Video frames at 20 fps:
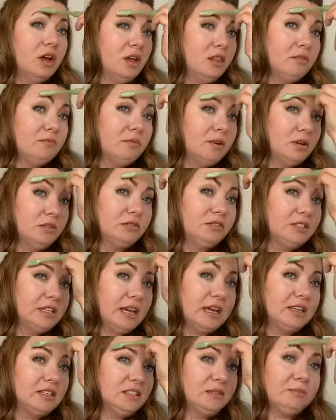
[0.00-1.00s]
on both
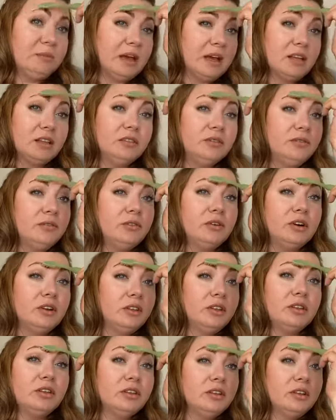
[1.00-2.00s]
sides, back and
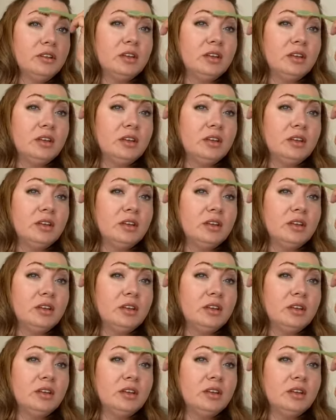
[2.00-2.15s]
forth.